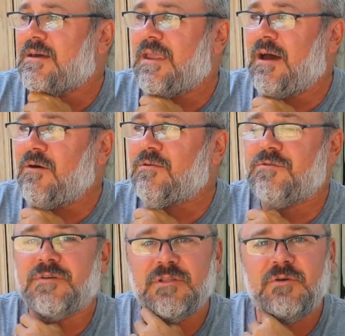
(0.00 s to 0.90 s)
now
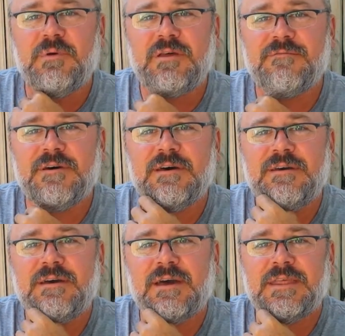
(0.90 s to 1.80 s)
there's a little bit of a
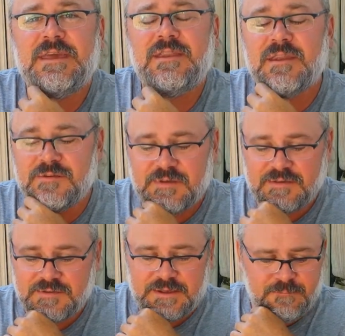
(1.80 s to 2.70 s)
need, a
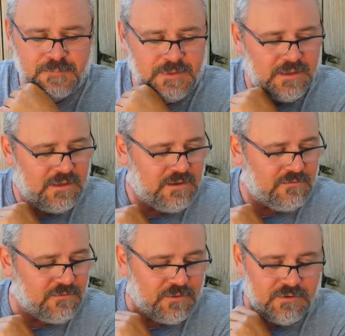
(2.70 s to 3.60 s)
necessity.
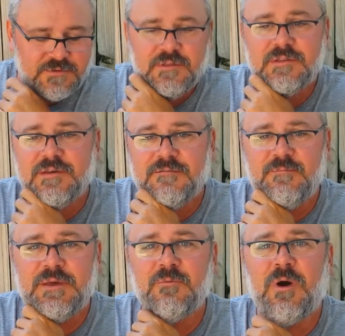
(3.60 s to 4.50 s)
For those that have
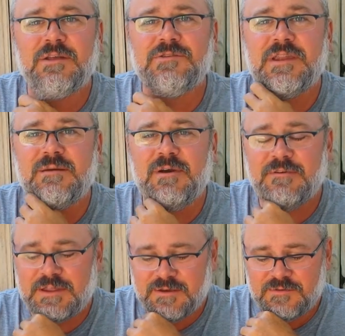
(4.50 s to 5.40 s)
been watching any of my
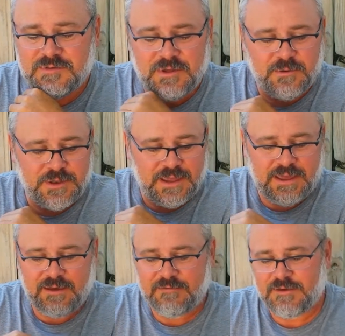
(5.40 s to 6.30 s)
videos, you know that I
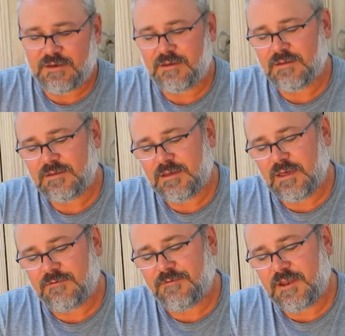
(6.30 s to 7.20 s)
have
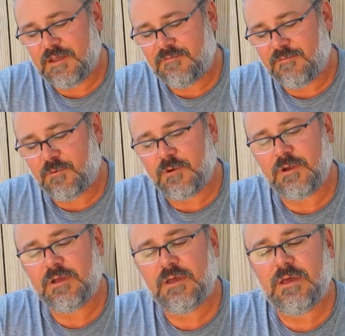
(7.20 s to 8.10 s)
an affinity for
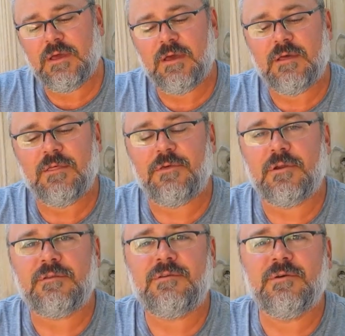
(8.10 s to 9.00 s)
the
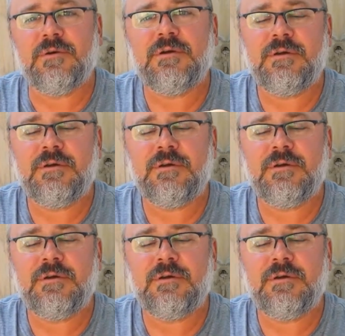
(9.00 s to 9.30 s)
32.